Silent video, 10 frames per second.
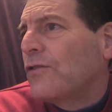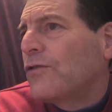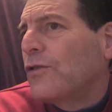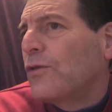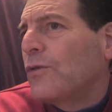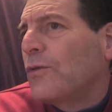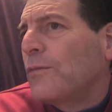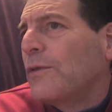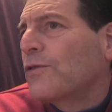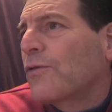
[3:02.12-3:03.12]
to
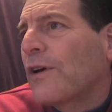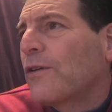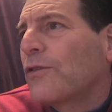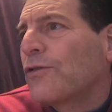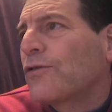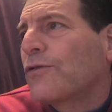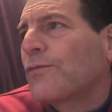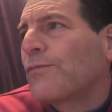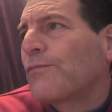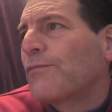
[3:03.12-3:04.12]
Ms. Reynolds
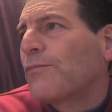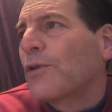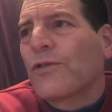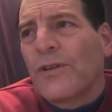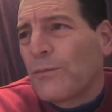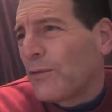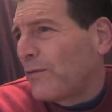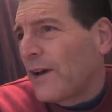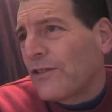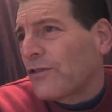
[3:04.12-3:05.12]
personally and
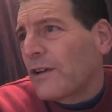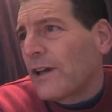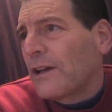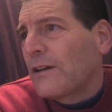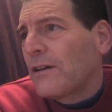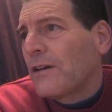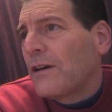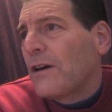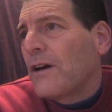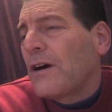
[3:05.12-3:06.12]
professionally.
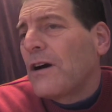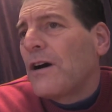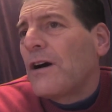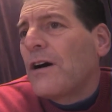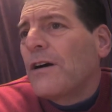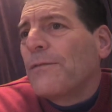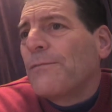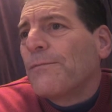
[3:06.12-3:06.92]
Mm -hmm. um,